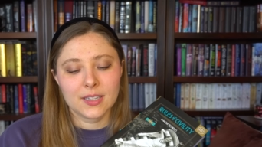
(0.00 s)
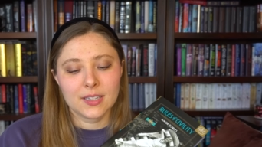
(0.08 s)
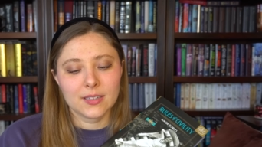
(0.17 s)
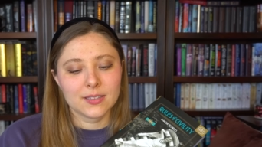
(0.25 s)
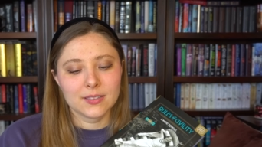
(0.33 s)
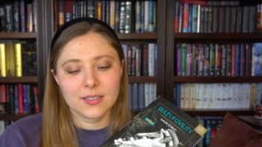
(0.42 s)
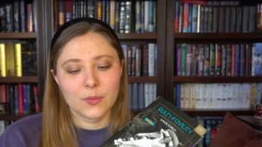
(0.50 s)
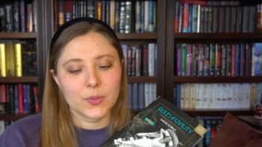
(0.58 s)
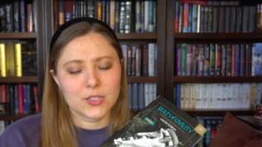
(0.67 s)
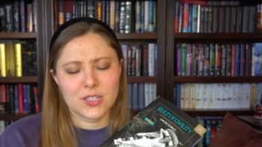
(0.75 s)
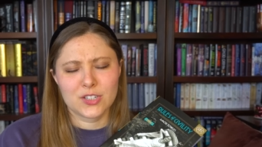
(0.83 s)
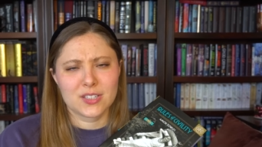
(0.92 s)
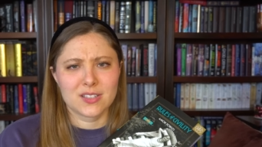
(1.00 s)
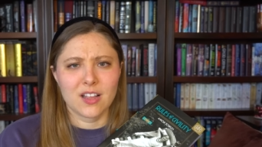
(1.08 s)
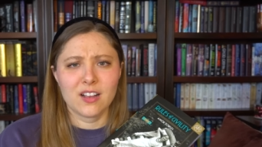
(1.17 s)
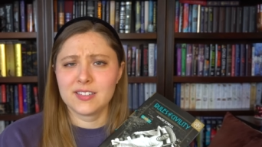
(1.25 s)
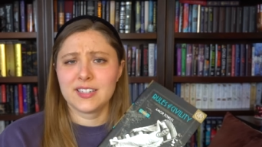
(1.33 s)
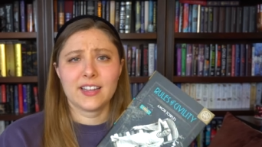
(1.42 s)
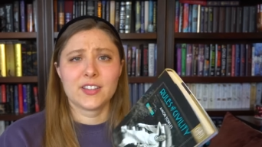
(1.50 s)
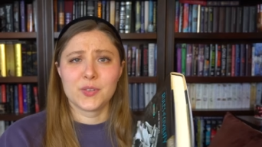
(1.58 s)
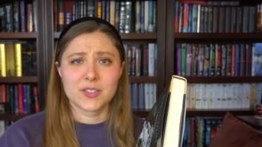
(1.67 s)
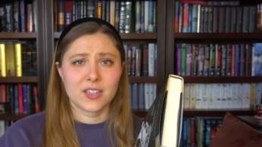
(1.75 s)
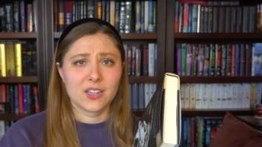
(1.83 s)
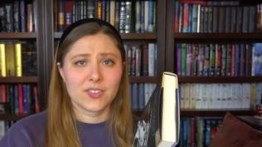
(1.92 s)
It was such a slog to get through.
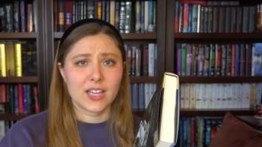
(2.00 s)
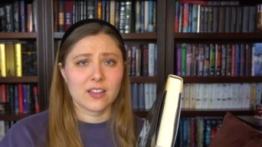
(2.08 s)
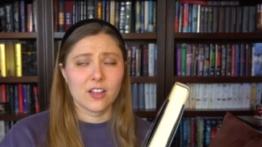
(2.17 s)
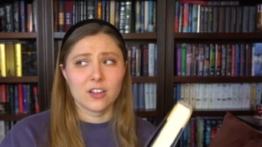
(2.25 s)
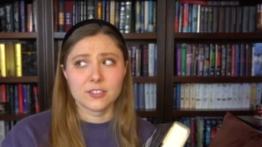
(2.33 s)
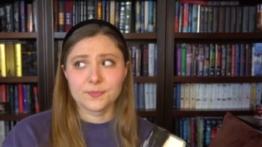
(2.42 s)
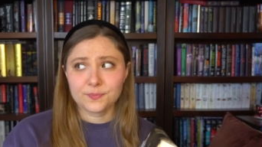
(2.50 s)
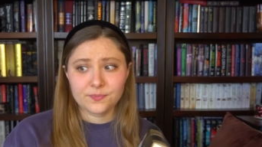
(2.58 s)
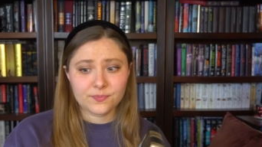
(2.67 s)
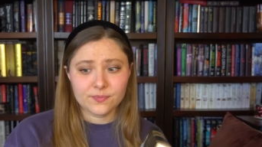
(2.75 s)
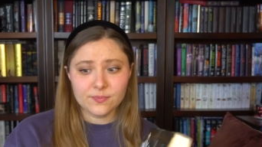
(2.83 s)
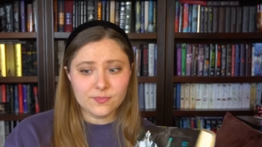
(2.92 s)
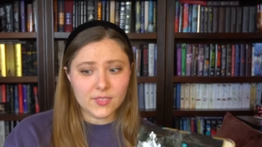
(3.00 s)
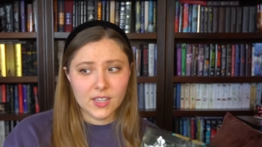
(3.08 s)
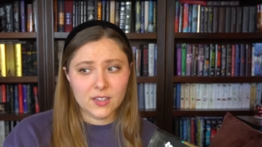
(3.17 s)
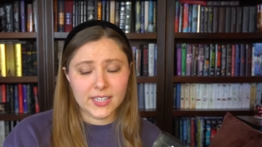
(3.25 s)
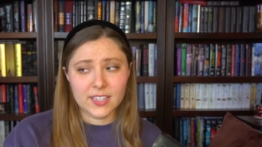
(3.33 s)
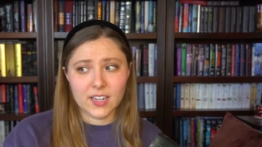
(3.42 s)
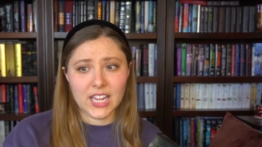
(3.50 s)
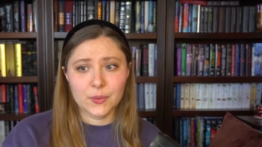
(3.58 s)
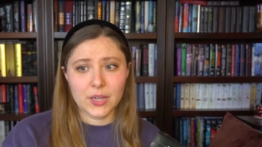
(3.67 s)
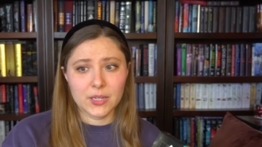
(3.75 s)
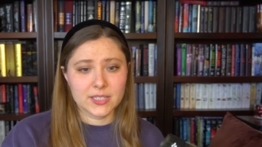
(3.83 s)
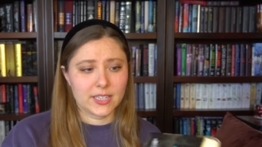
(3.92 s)
It's not even that long. Lincoln
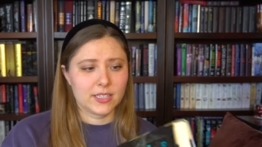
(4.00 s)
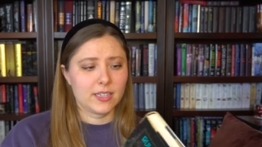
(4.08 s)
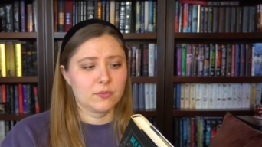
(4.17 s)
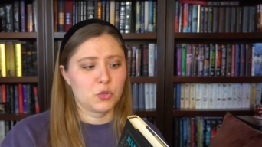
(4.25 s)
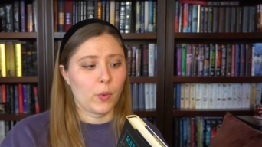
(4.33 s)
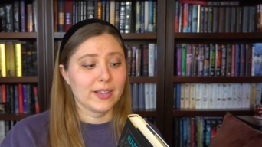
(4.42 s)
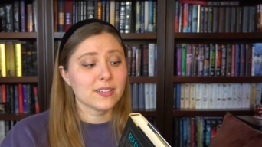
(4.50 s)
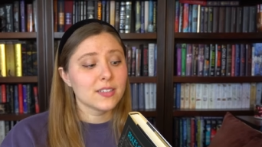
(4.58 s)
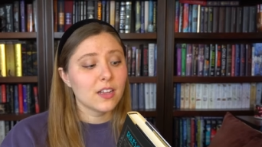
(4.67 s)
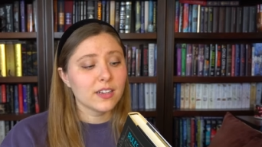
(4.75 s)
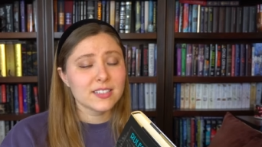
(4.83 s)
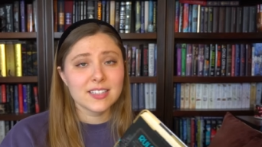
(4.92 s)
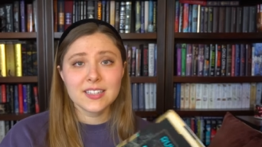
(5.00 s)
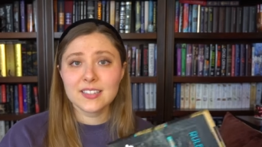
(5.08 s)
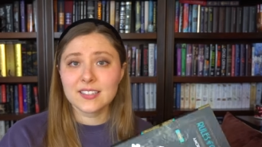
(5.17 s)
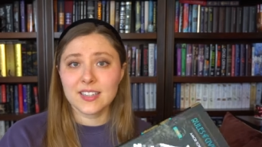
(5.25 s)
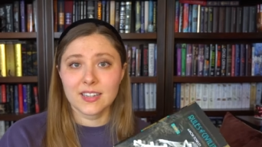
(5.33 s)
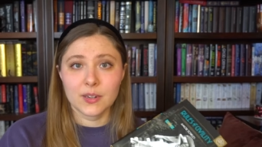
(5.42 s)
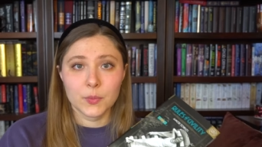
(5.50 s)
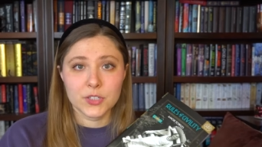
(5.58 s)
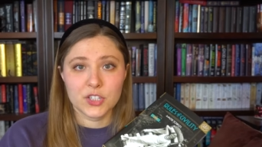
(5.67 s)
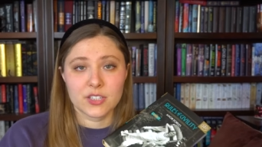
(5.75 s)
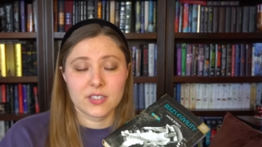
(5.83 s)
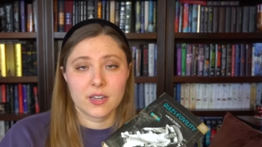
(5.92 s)
Highway is, like, twice as long as this, and it
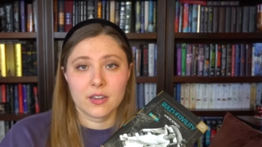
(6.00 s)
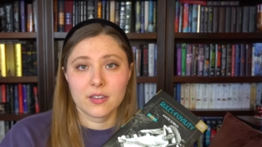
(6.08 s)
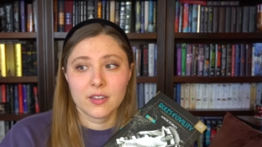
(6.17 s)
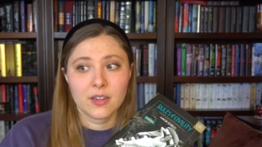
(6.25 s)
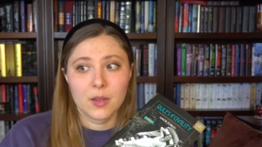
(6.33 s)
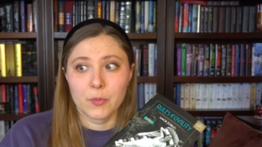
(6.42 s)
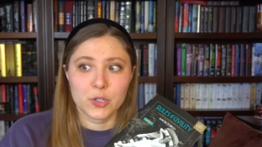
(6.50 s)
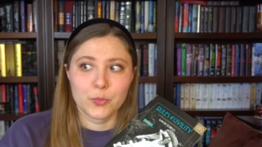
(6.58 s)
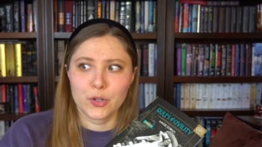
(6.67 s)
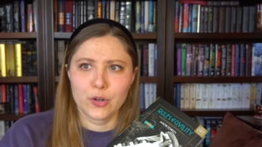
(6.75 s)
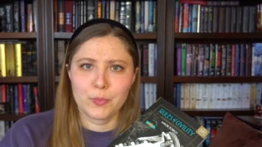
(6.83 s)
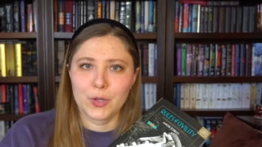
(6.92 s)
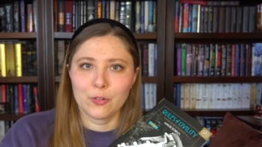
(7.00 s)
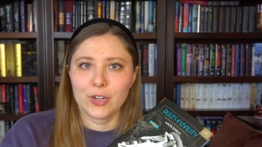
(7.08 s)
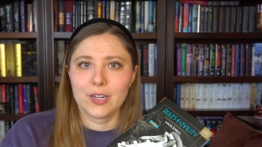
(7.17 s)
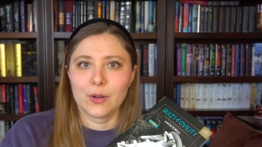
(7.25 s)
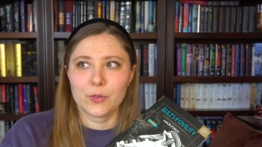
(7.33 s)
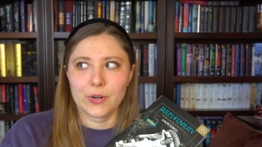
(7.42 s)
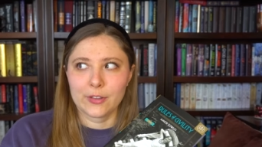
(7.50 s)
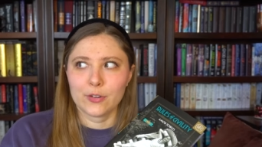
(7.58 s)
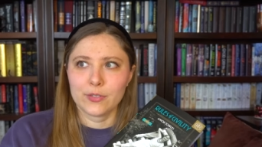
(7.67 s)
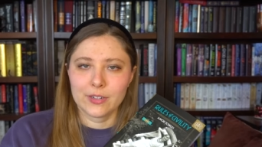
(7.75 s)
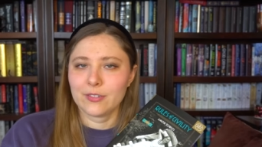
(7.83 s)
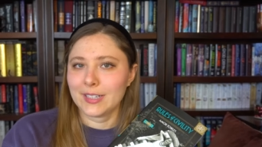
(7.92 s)
was just a much more gripping read. I would
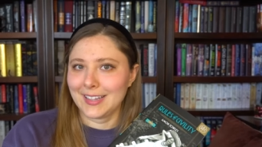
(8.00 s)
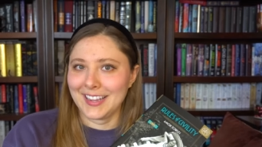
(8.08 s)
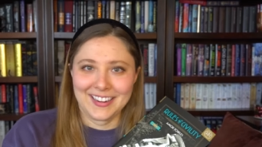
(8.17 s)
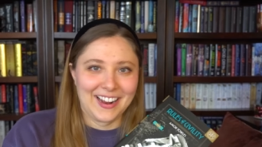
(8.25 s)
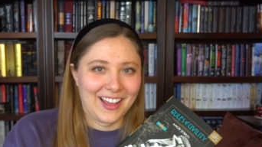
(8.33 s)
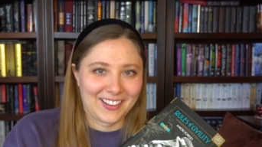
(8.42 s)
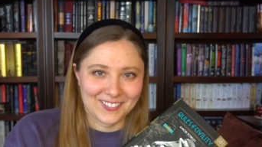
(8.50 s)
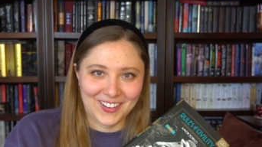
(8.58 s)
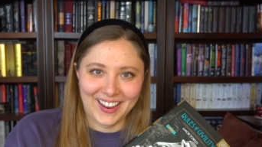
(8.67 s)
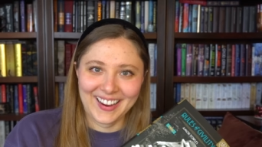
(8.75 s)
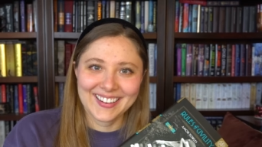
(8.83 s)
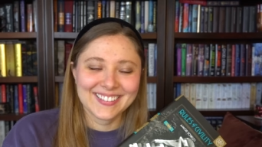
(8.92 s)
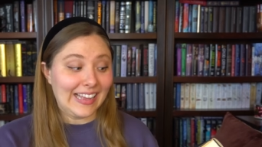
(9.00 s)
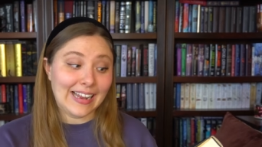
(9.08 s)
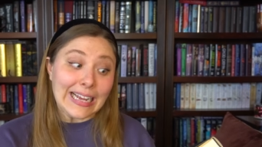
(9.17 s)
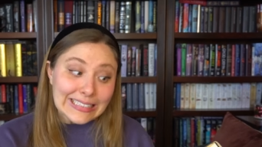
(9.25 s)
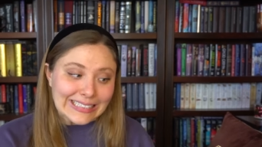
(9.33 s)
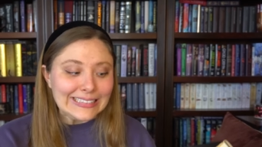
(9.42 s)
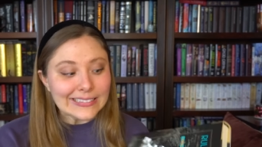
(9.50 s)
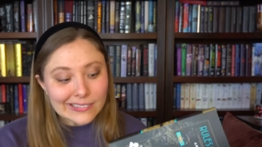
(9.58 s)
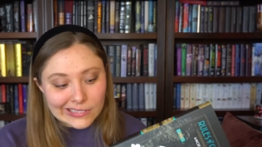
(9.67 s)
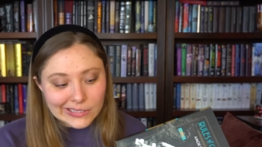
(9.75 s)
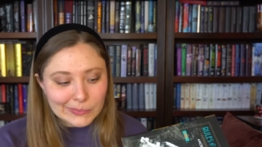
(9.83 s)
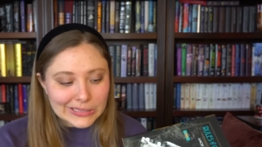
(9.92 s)
rather reread Lincoln Highway. I
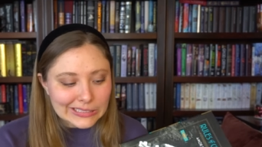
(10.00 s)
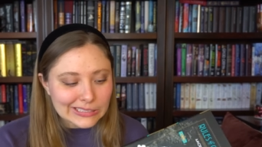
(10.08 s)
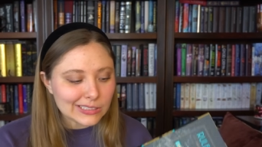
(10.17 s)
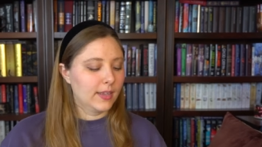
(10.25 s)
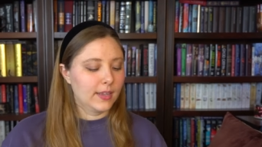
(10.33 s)
don't recommend.